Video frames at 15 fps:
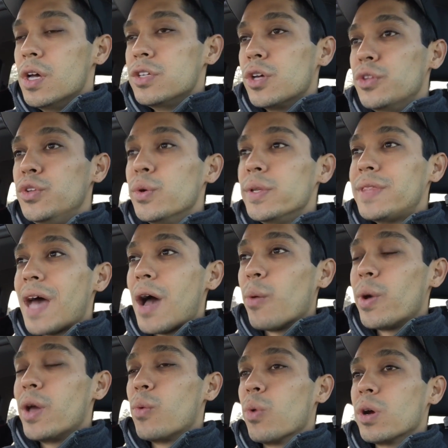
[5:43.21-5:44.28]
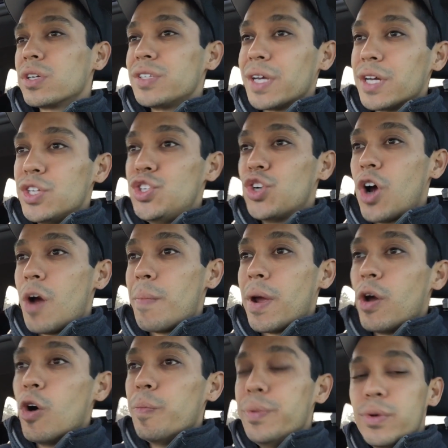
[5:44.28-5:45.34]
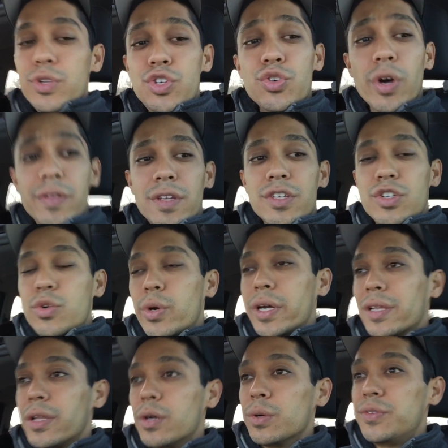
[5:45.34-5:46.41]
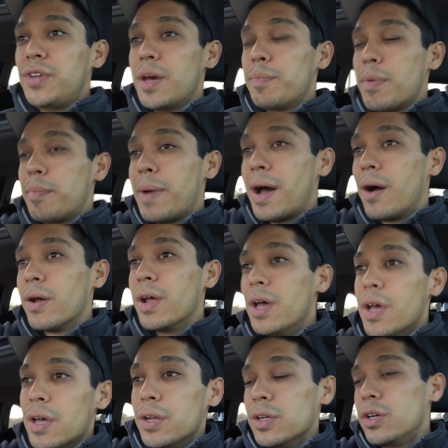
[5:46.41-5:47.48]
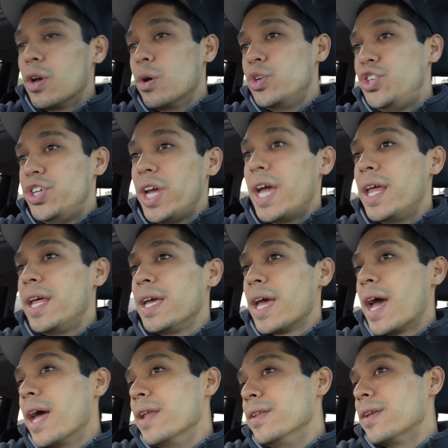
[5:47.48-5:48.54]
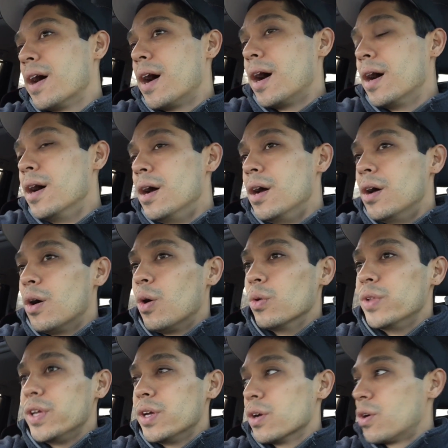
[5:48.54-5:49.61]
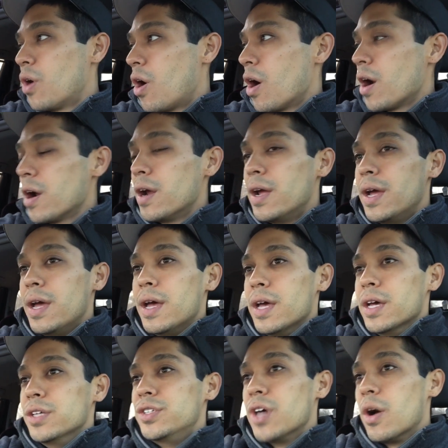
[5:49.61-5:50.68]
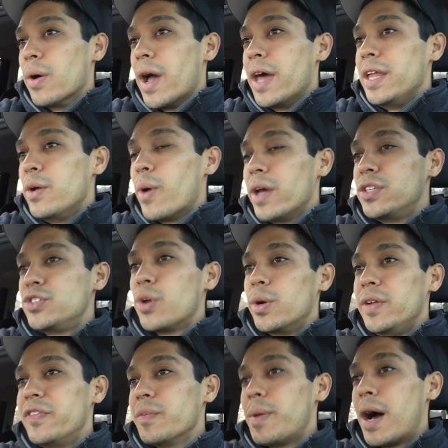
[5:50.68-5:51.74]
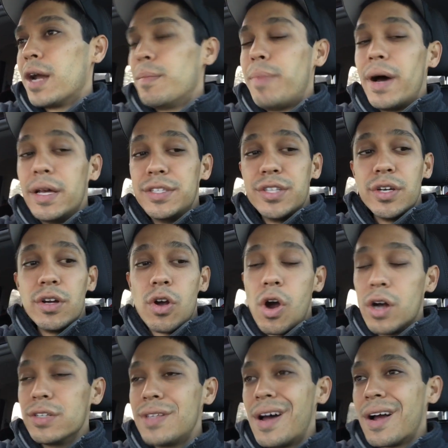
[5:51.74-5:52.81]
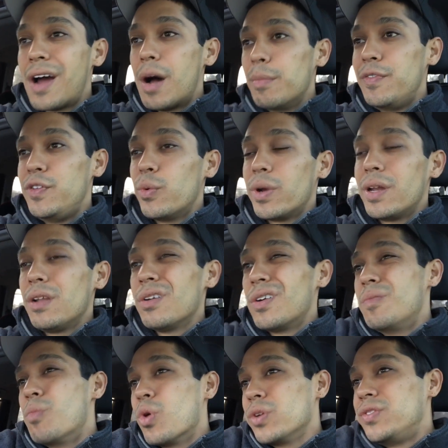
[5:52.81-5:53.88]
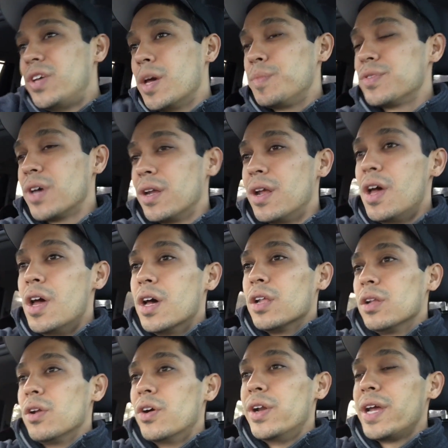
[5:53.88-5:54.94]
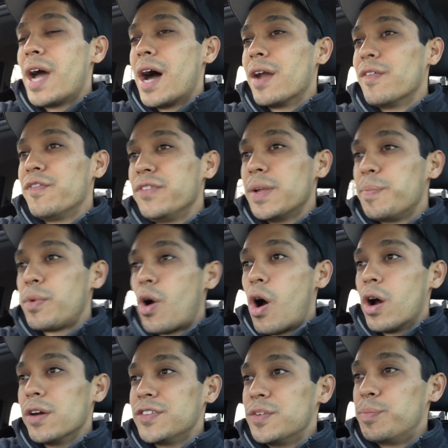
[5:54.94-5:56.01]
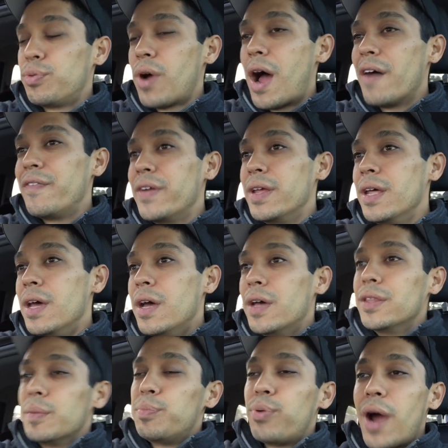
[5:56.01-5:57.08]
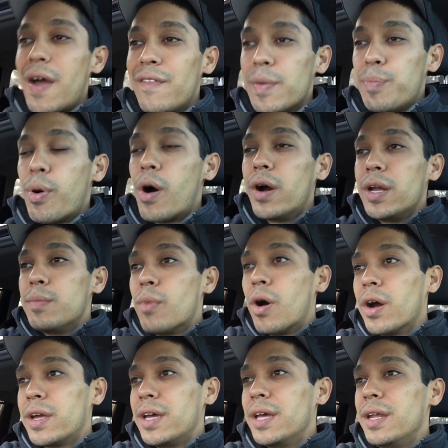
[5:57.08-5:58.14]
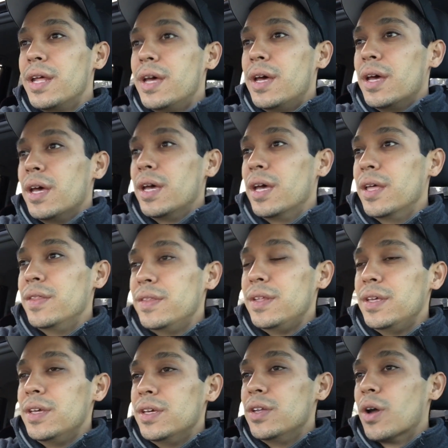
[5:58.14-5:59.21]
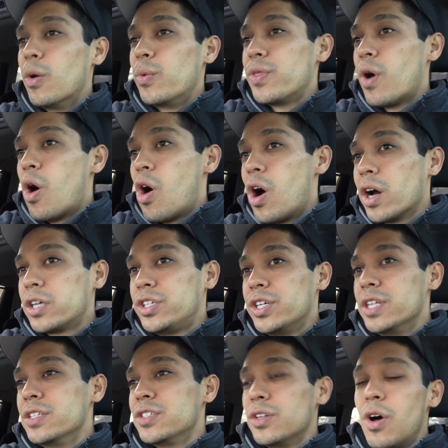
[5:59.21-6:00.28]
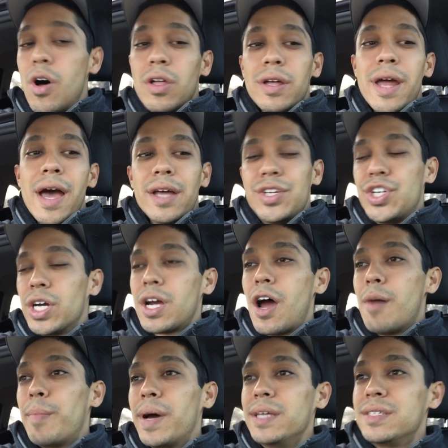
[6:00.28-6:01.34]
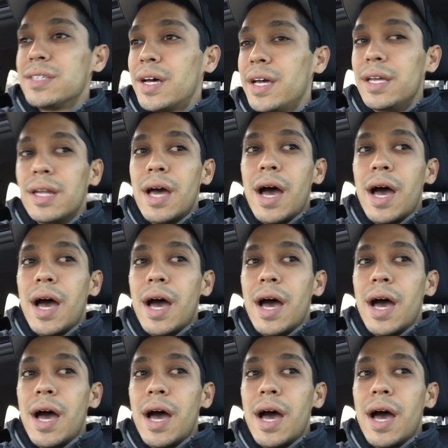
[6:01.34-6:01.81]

So do it that way, it works like a charm. I hope you enjoyed this quick little tip about negotiating and uh, holding your car. So anyway, it's Tony from howtobuyandsellyourcars.com. If you want to learn more tips on learning how to flip cars to profit in the private party market, and the, you know, with auctions and all of that, check out my site,